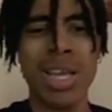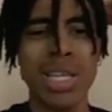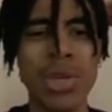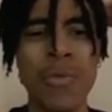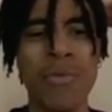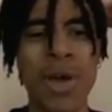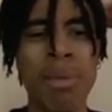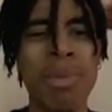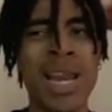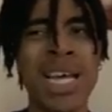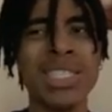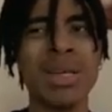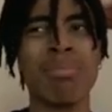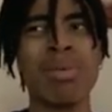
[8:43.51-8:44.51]
You feel me?
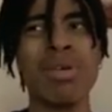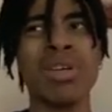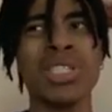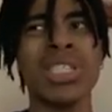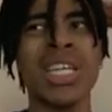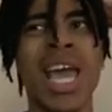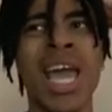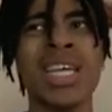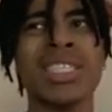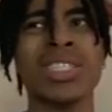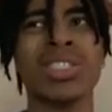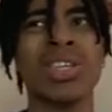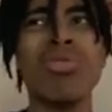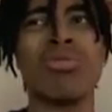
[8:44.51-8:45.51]
That's a bullshit ass
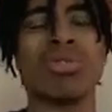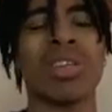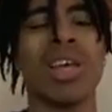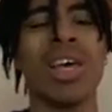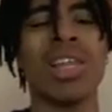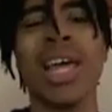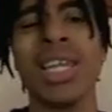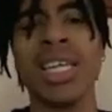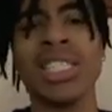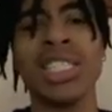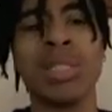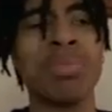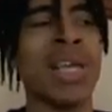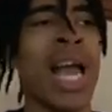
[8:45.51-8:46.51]
excuse. Like, let's
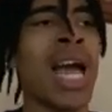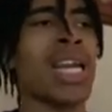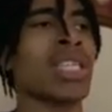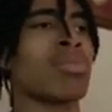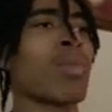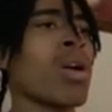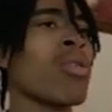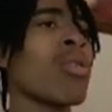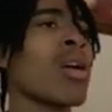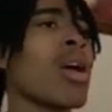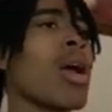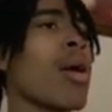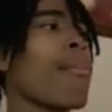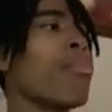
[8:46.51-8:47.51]
just be honest, bro.
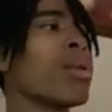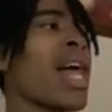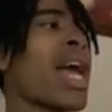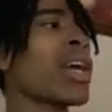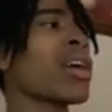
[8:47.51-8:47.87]
Black